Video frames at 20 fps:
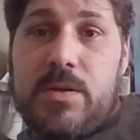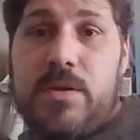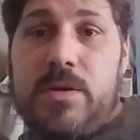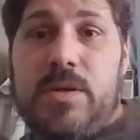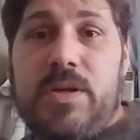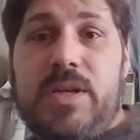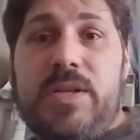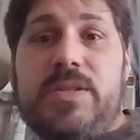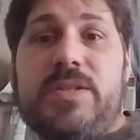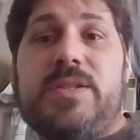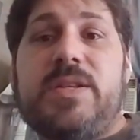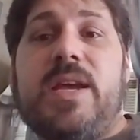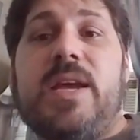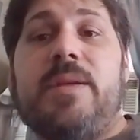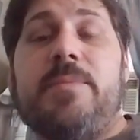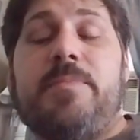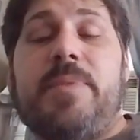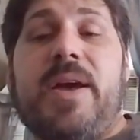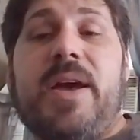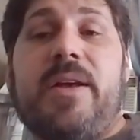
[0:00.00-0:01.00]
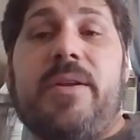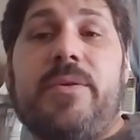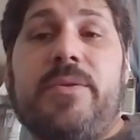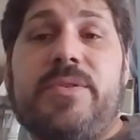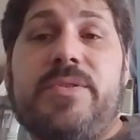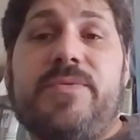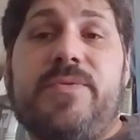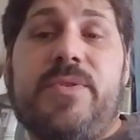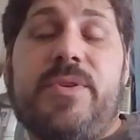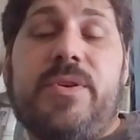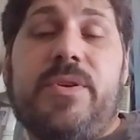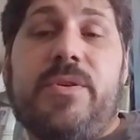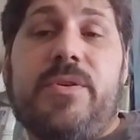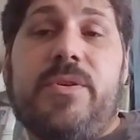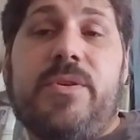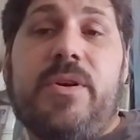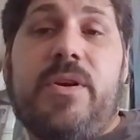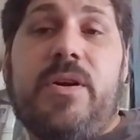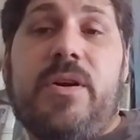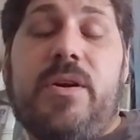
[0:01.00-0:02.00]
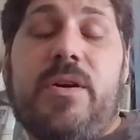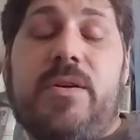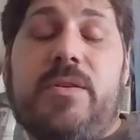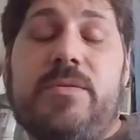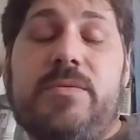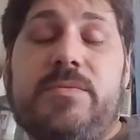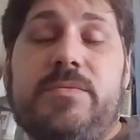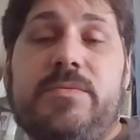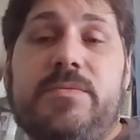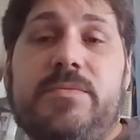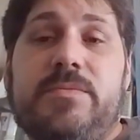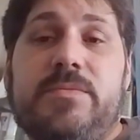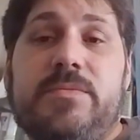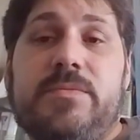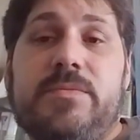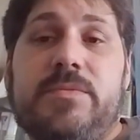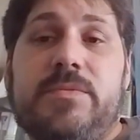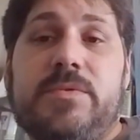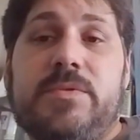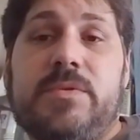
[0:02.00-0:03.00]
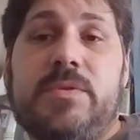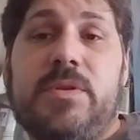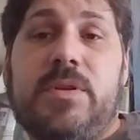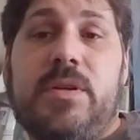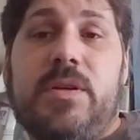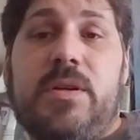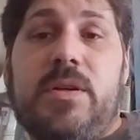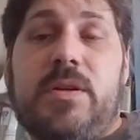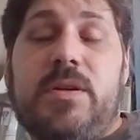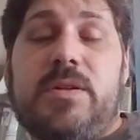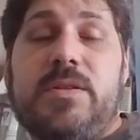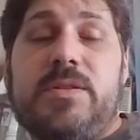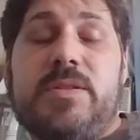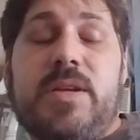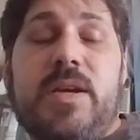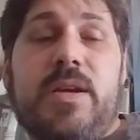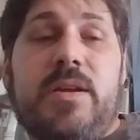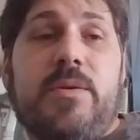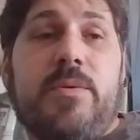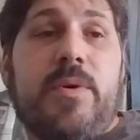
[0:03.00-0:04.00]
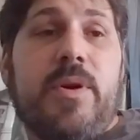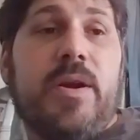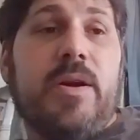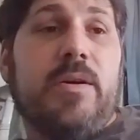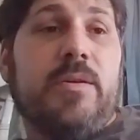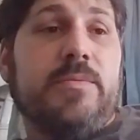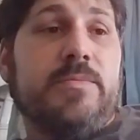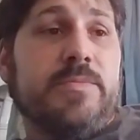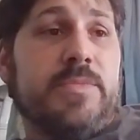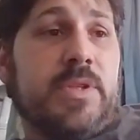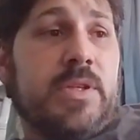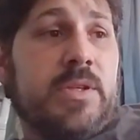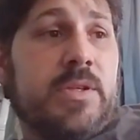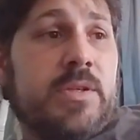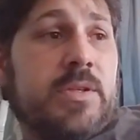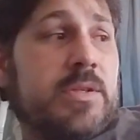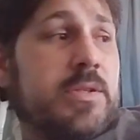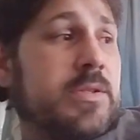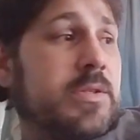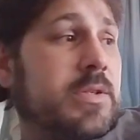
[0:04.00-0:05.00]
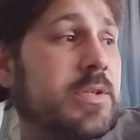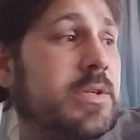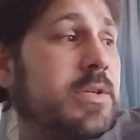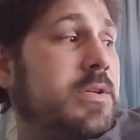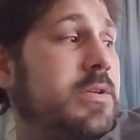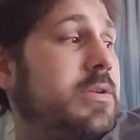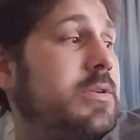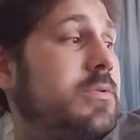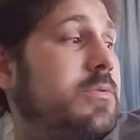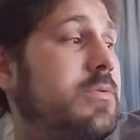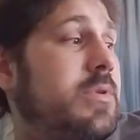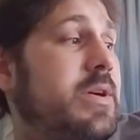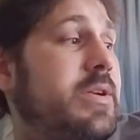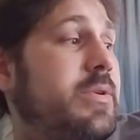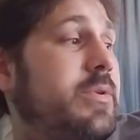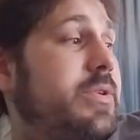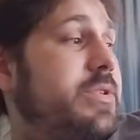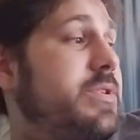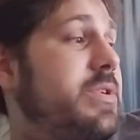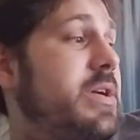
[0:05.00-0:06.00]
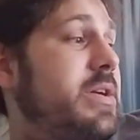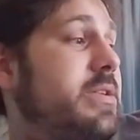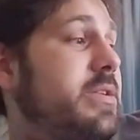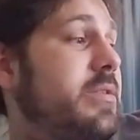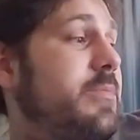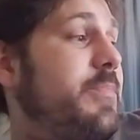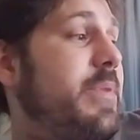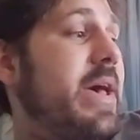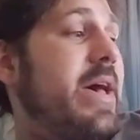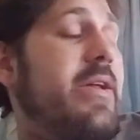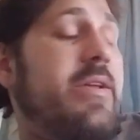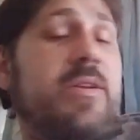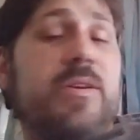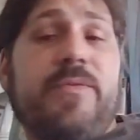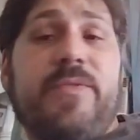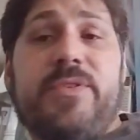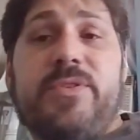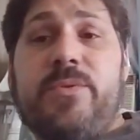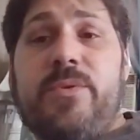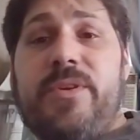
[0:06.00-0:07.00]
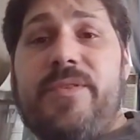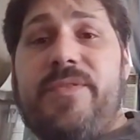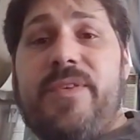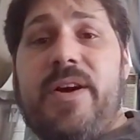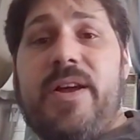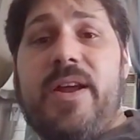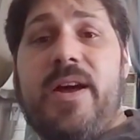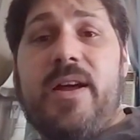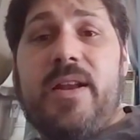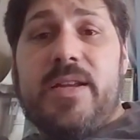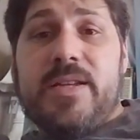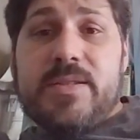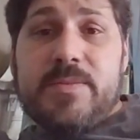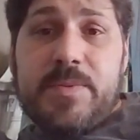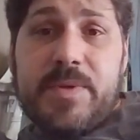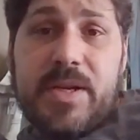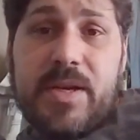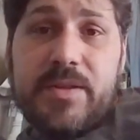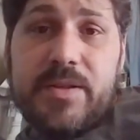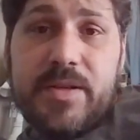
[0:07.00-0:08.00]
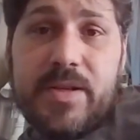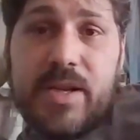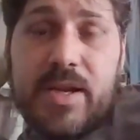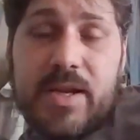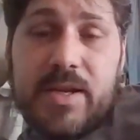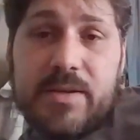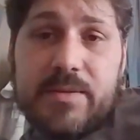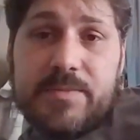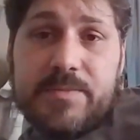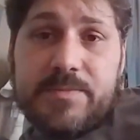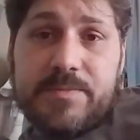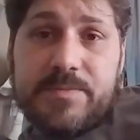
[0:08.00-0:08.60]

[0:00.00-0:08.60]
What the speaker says: You need sand paddles for your sand rail. Well, I know a chick that'll paddle you for $25, but other than that,